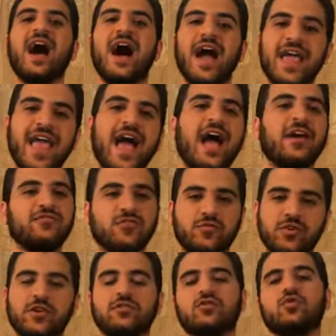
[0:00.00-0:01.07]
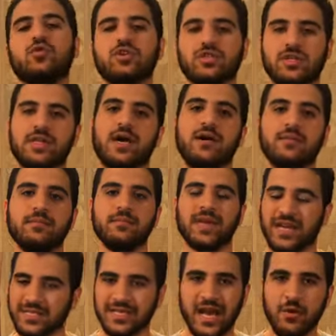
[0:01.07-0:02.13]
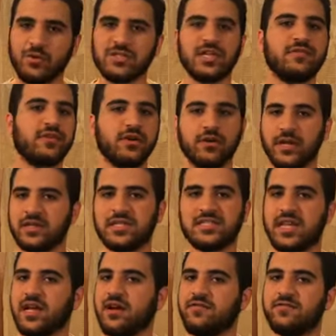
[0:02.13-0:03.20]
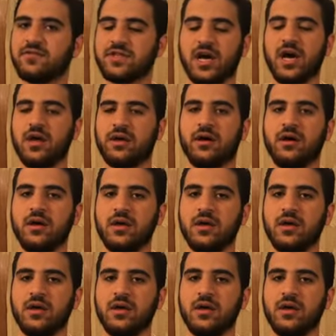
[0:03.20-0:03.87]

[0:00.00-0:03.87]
I have to redo the salah because I was never in the state of tahara.